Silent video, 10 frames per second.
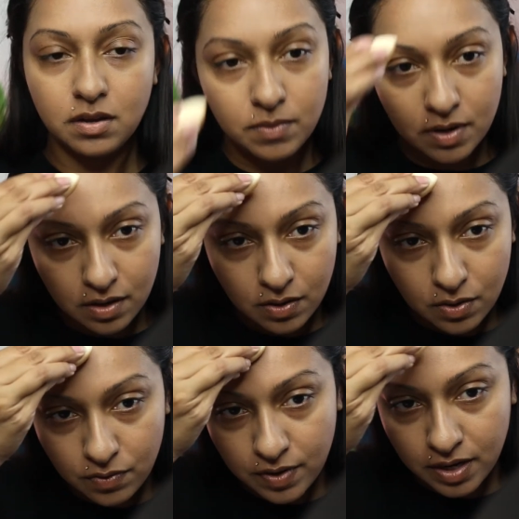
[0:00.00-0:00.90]
I'm going to
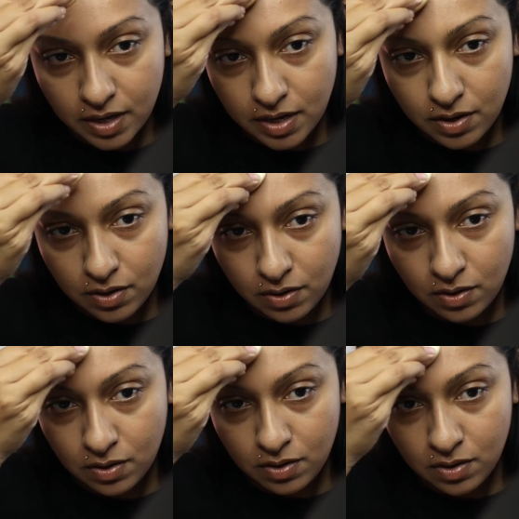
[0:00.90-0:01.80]
go right here
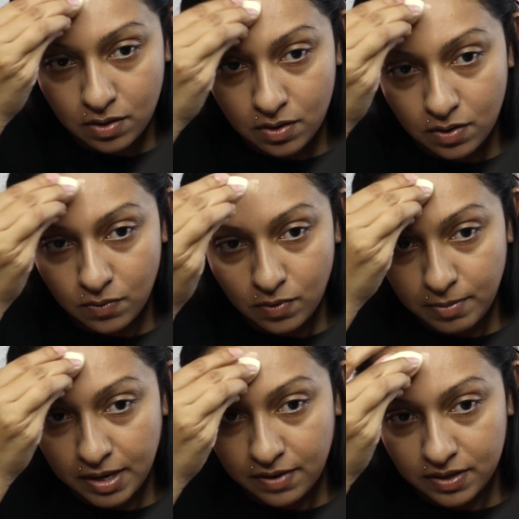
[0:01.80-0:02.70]
where I'm
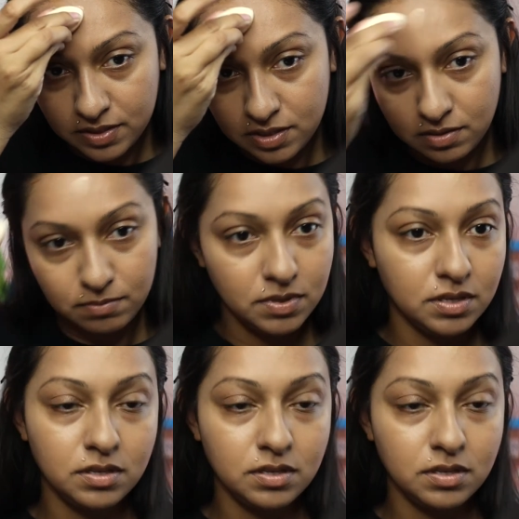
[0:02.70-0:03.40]
having some